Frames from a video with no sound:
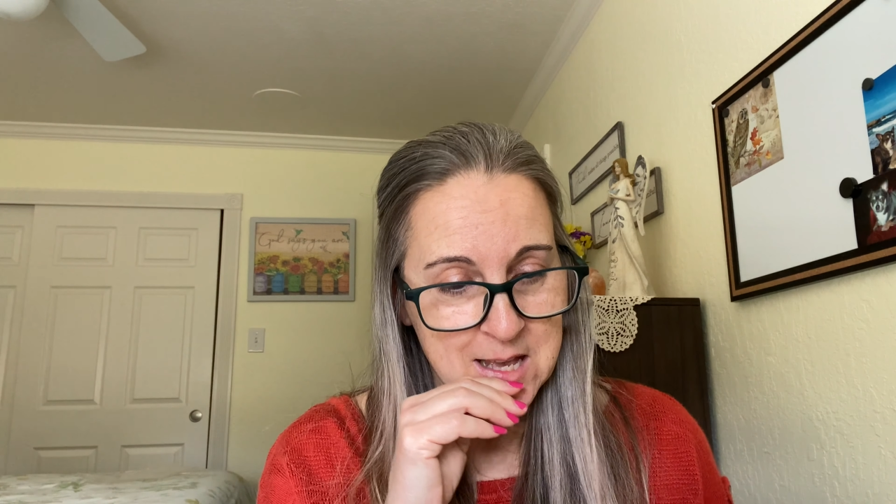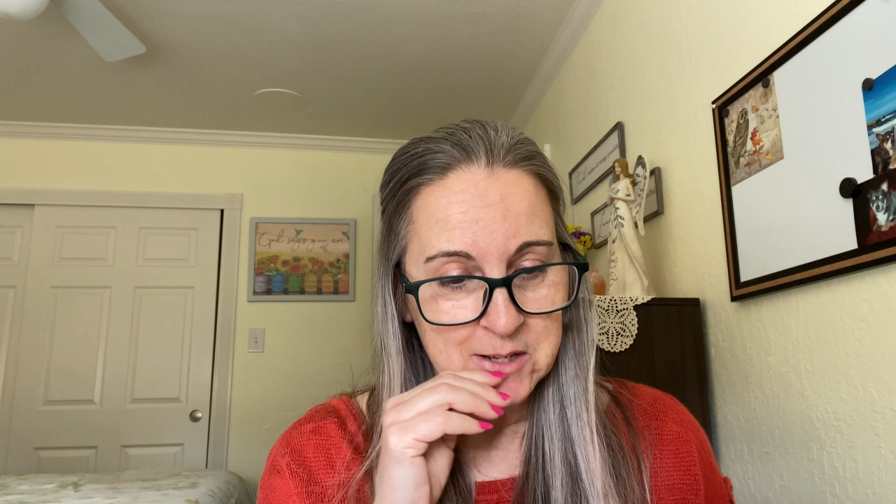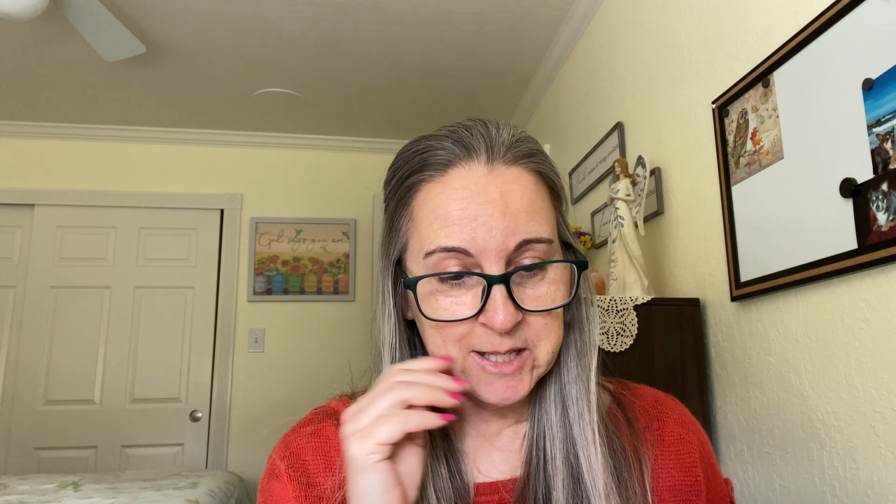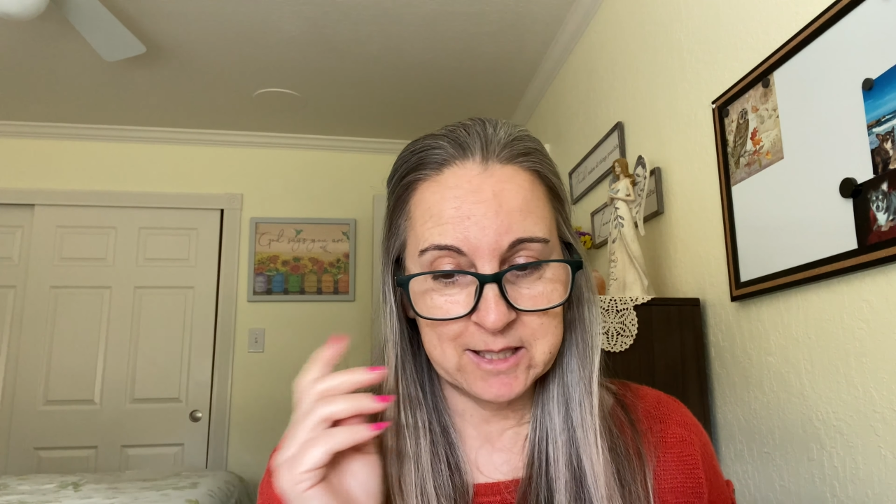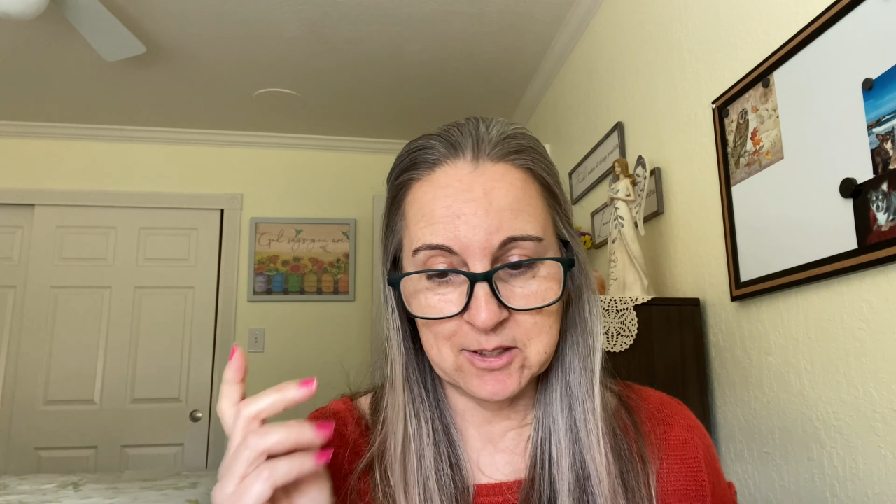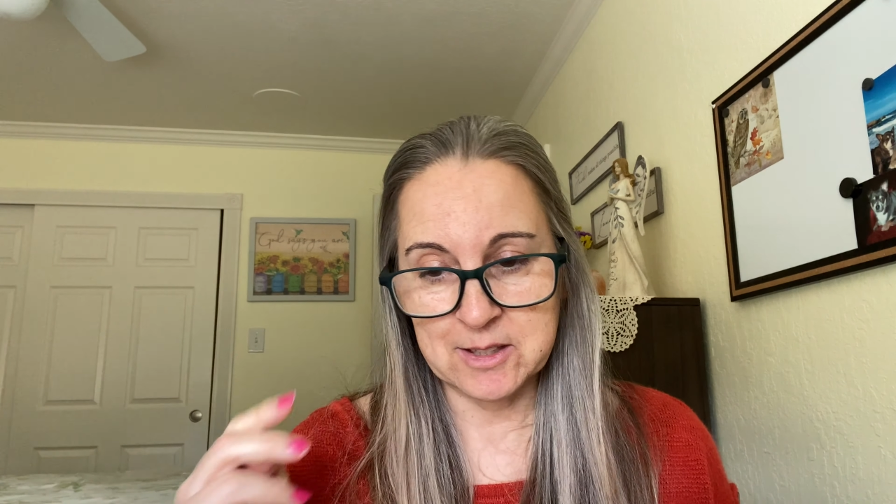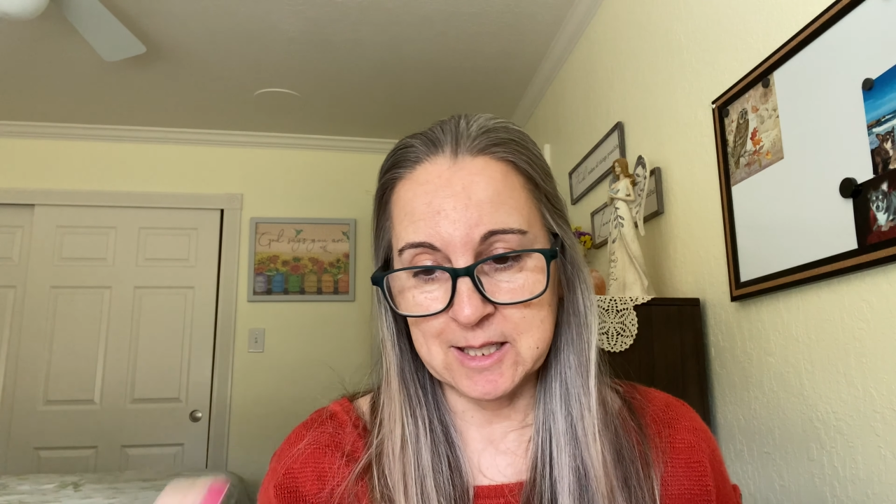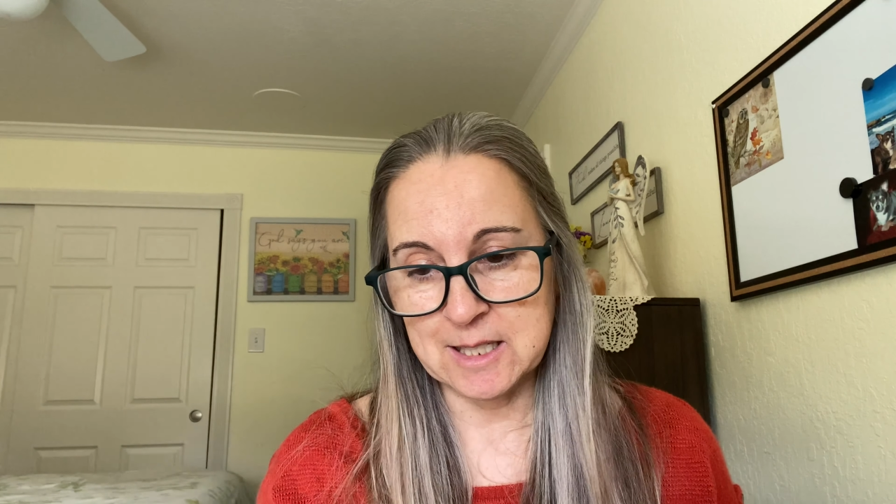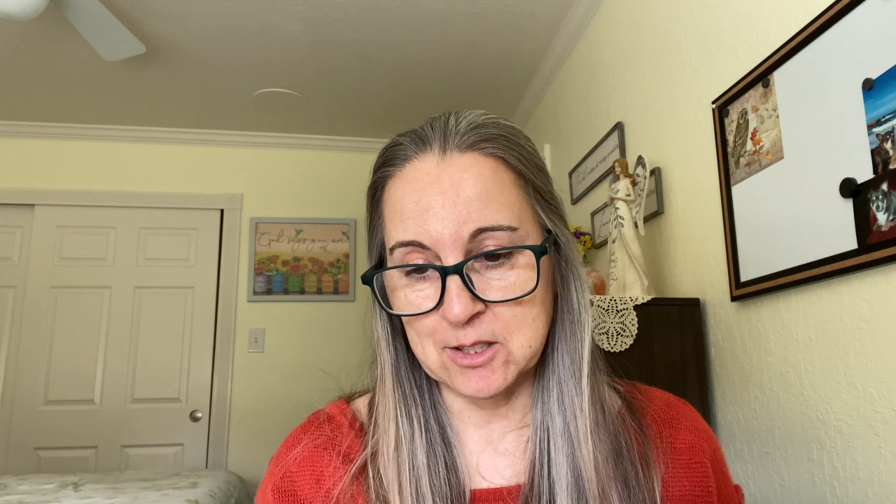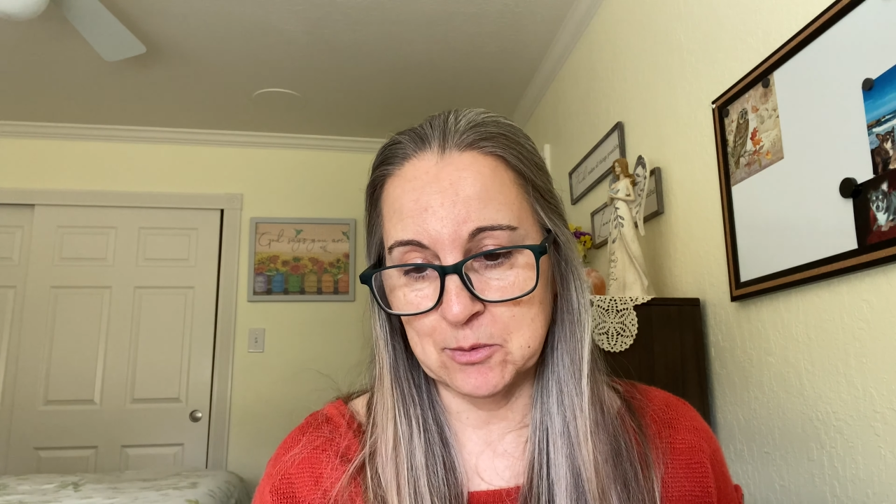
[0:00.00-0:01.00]
Okay, so the
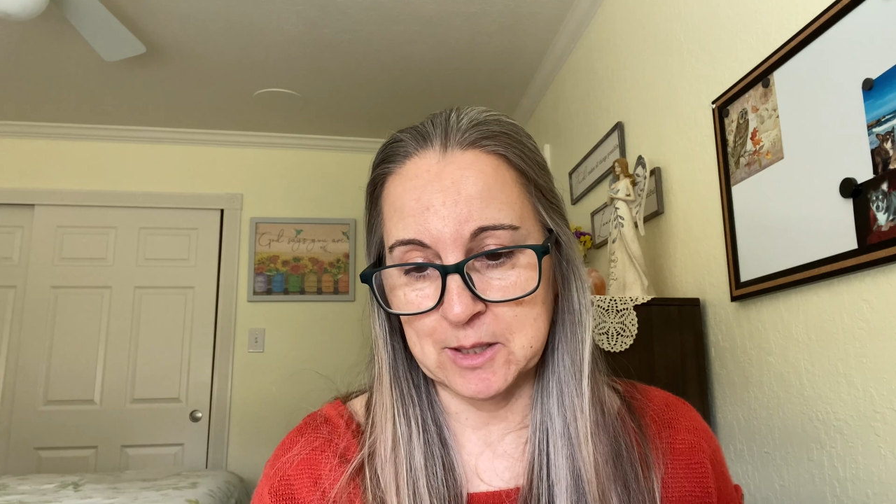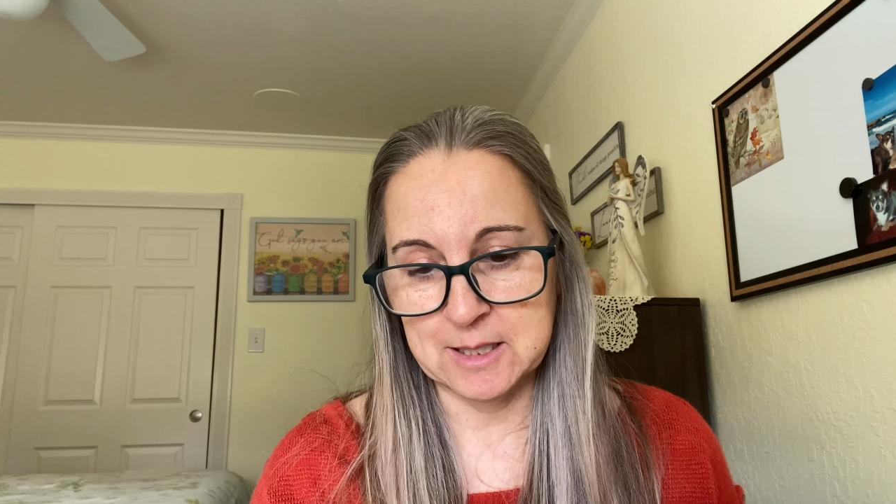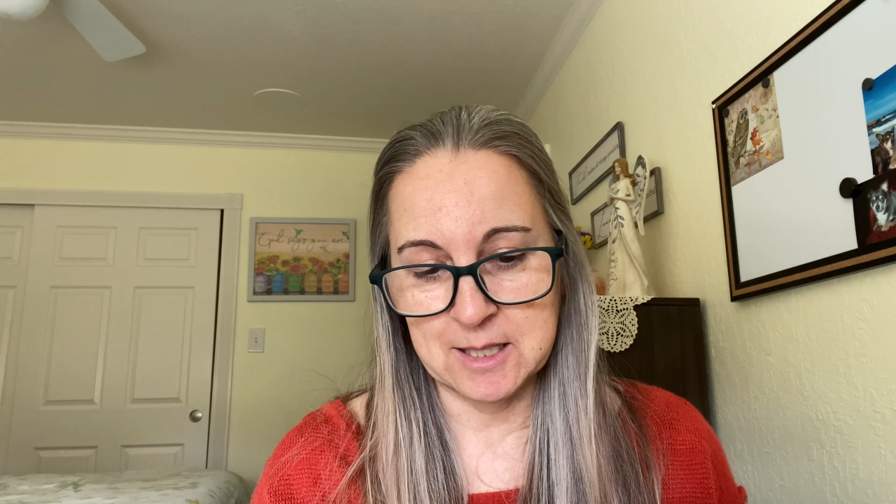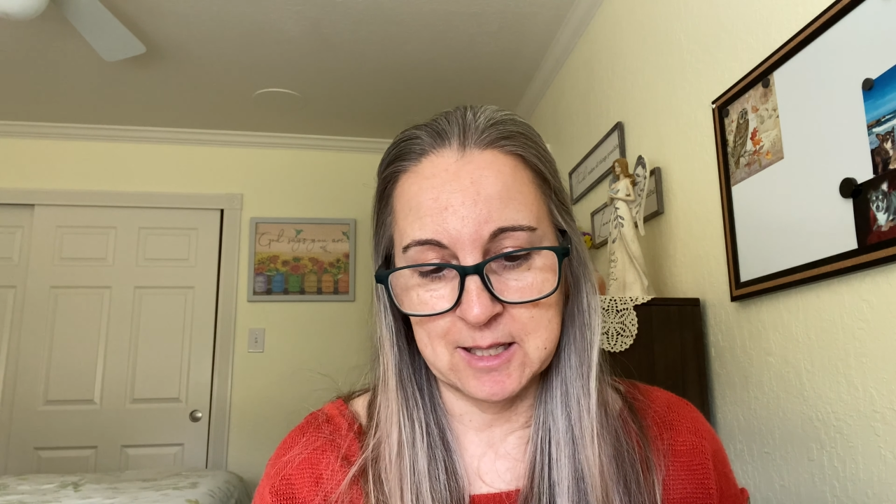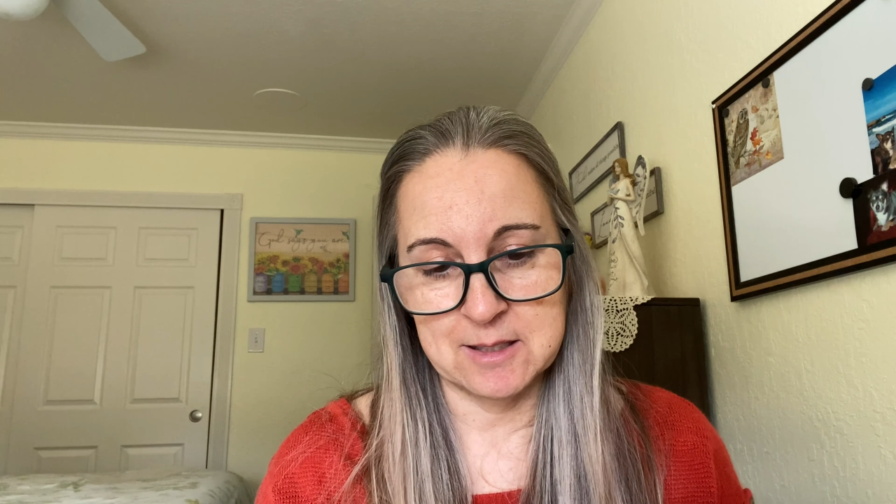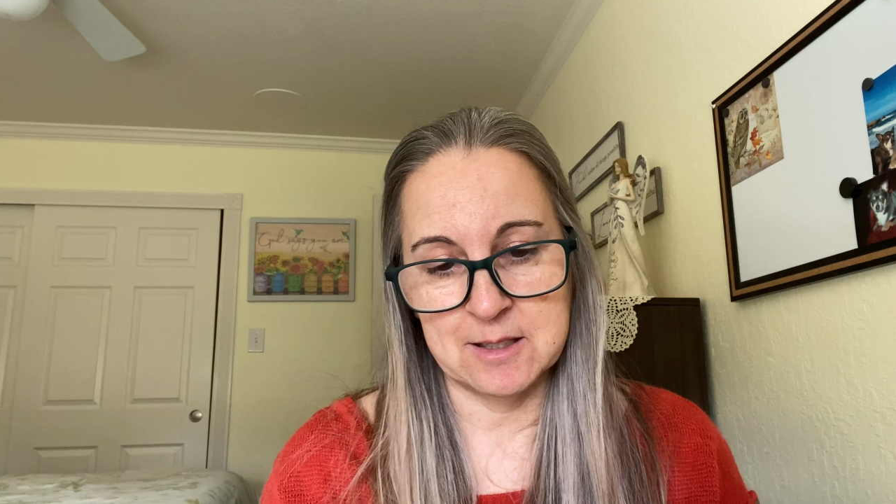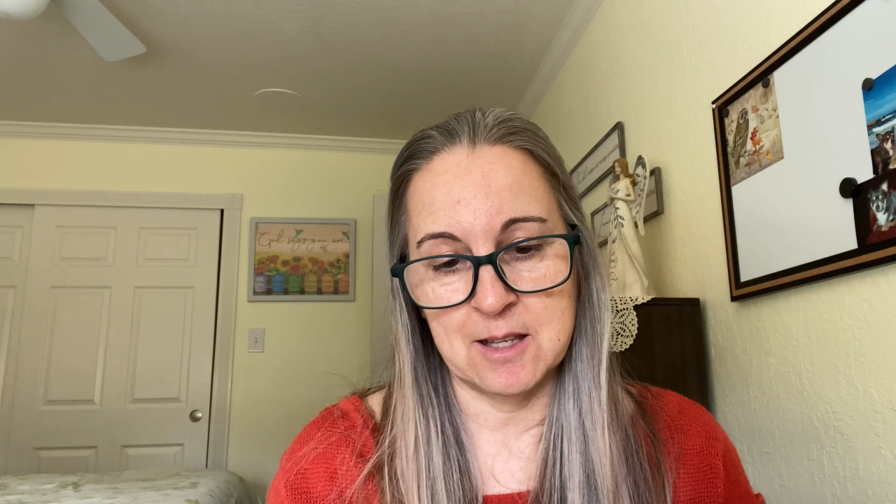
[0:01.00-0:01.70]
next one is